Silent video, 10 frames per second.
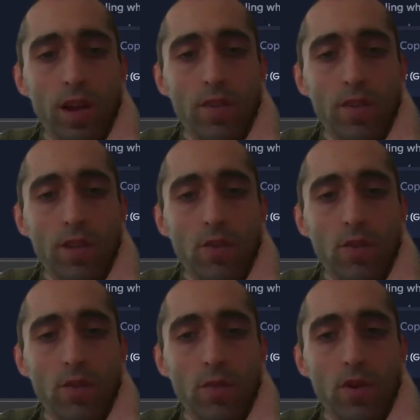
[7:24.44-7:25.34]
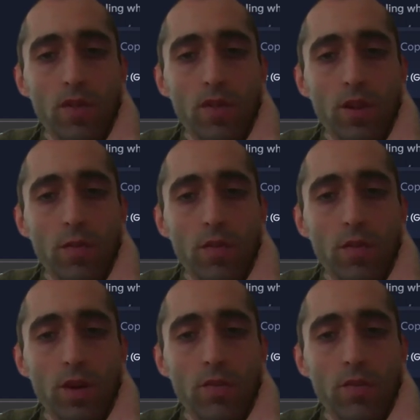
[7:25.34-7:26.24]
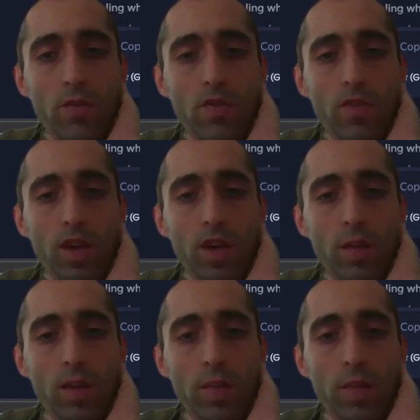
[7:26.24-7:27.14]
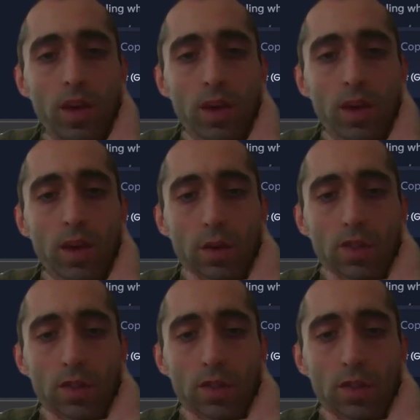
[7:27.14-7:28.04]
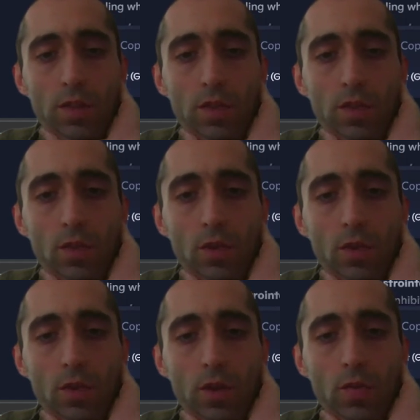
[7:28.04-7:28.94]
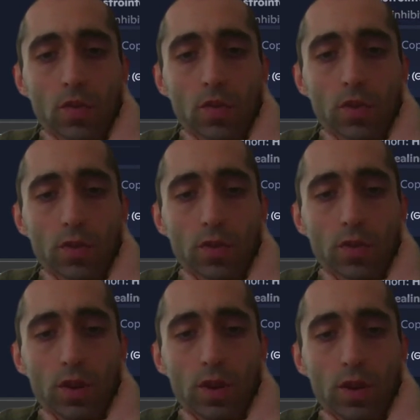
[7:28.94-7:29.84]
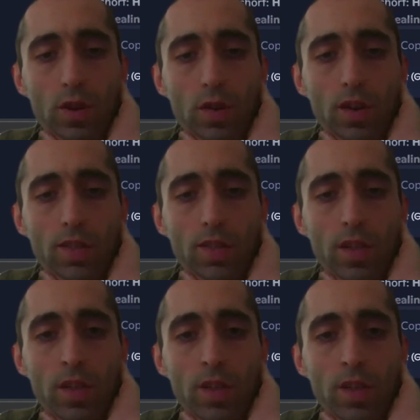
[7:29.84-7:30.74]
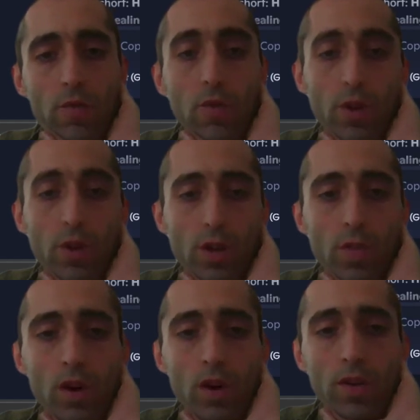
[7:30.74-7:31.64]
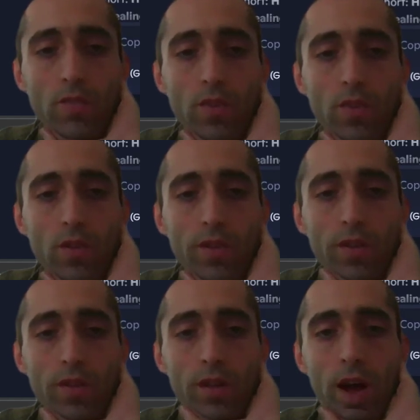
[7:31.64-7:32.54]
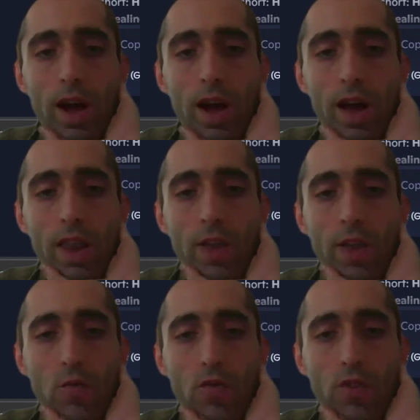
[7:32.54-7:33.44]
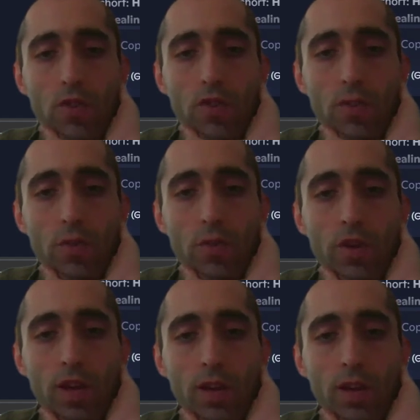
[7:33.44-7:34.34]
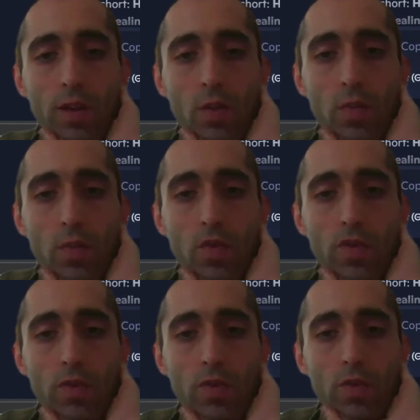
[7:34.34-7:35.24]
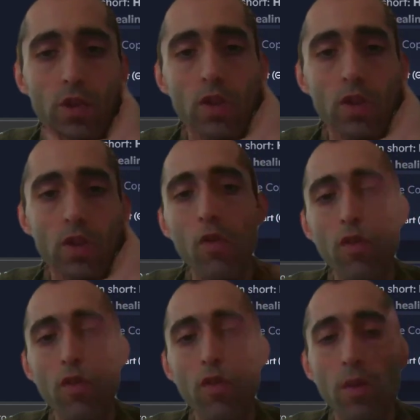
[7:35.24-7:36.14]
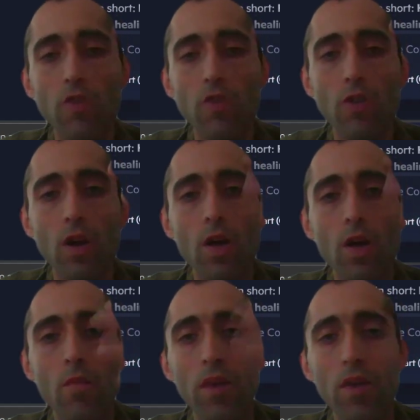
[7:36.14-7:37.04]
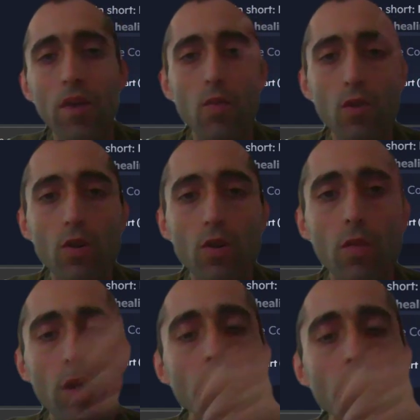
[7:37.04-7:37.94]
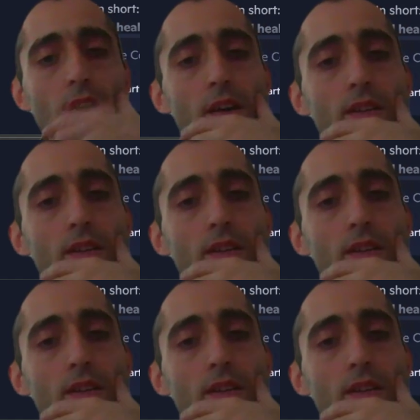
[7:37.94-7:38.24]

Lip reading: Living tissue epoxy, HBOT can reduce ischemic pain, often associated with chronic ulcers. Okay, diabetic foot, we talked about it. Where there are leg ulcers, support healing with poor circulation, epoxy are major barriers. We talked about